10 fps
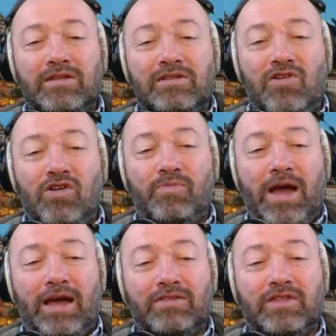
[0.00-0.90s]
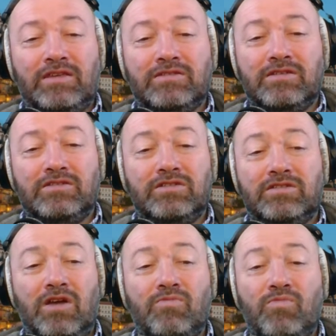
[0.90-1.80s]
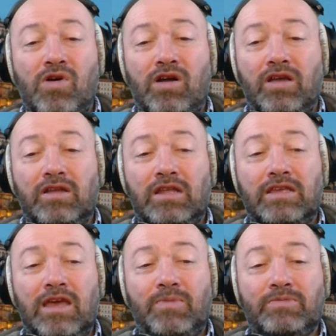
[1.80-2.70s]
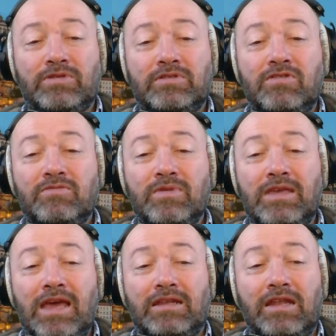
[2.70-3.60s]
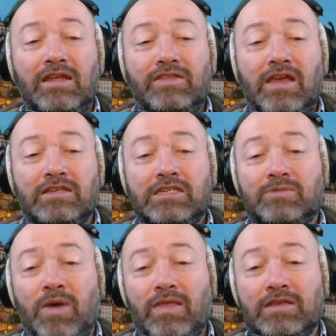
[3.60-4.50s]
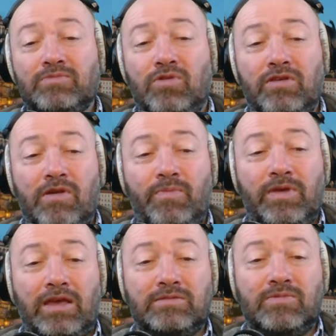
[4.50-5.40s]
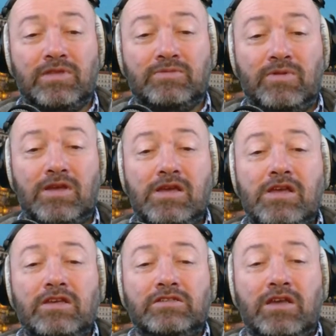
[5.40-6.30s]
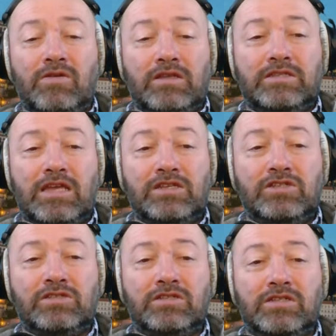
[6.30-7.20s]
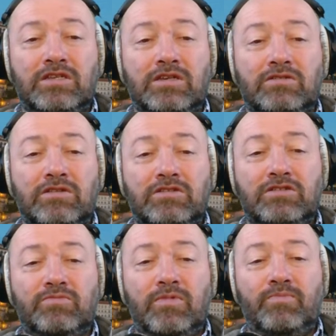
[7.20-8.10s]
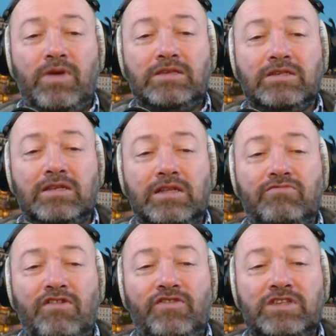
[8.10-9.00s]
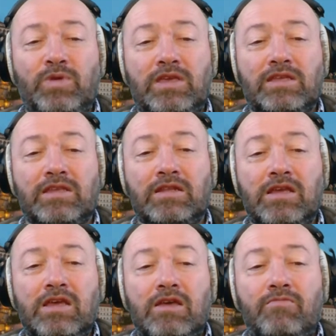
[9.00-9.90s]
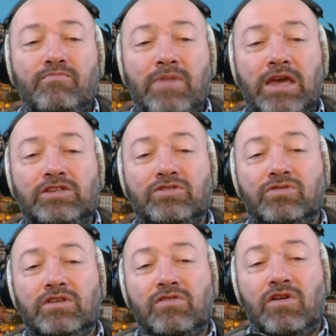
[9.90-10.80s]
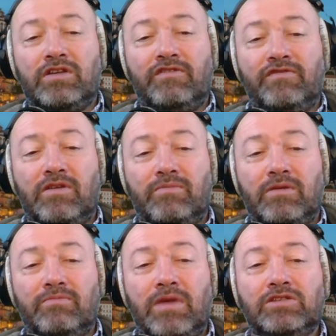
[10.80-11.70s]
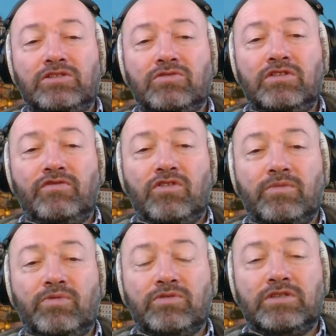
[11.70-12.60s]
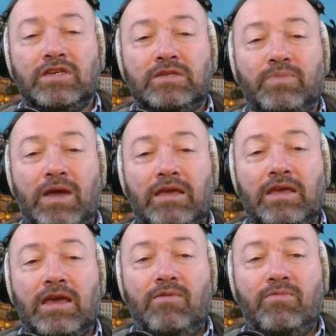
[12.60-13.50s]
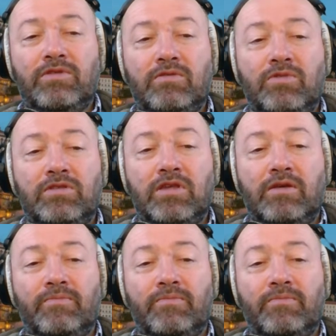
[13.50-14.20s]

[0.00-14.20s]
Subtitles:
knock back things that just don't work and get people to do them again. And I suspect that's what you're up against with this one. So attention to detail. So just basically, roughly speaking, then make sure you got a NIF number. Make sure you've got the Portuguese bank account with